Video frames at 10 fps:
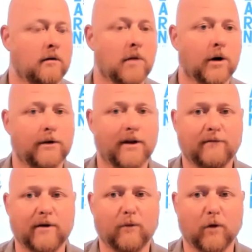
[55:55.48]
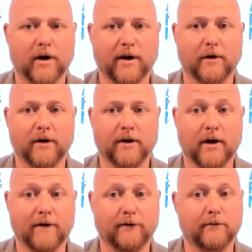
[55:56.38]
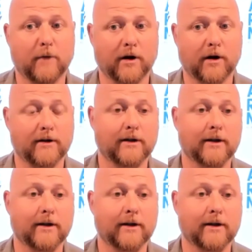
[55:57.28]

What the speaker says: Both have been working one of the toughest markets